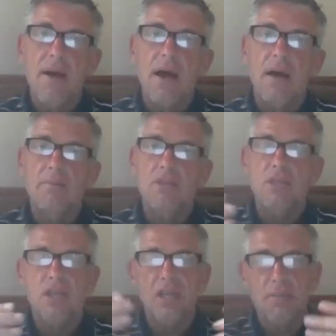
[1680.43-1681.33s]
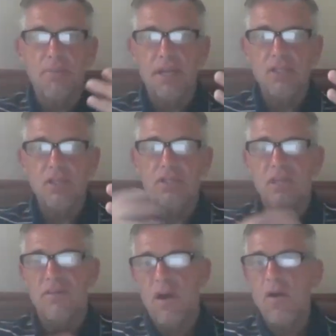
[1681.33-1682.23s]
So you can picture
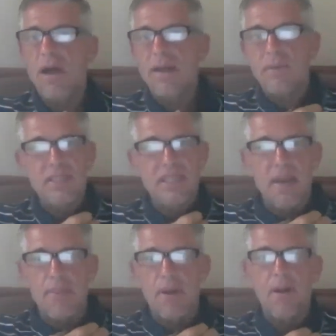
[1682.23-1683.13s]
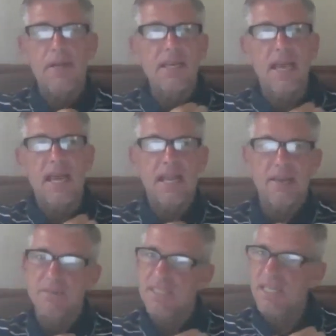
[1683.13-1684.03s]
yourself, oh, I went to that party and
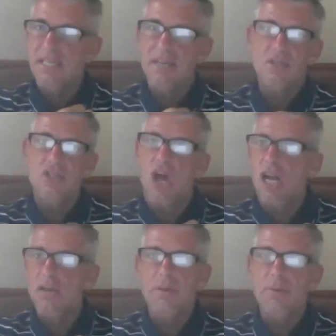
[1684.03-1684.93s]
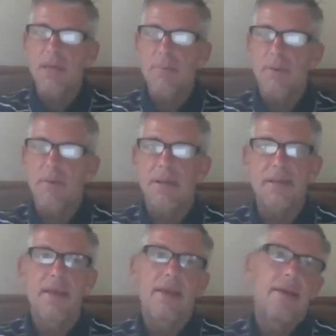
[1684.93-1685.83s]
I'm sitting there talking with people,
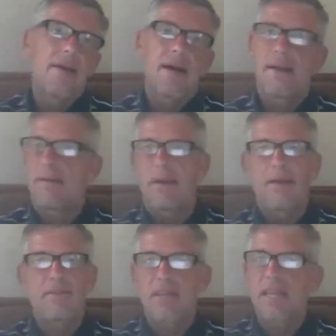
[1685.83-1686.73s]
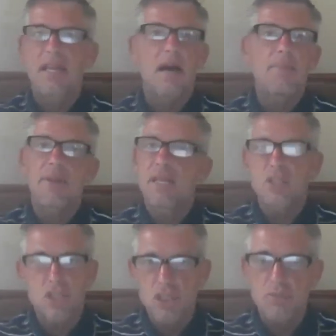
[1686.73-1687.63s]
and I don't have to get up and
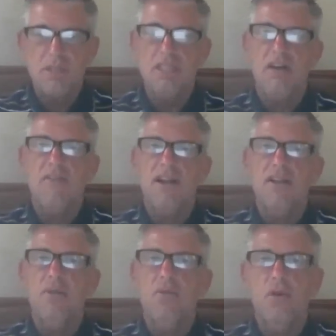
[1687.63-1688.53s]
excuse myself out of the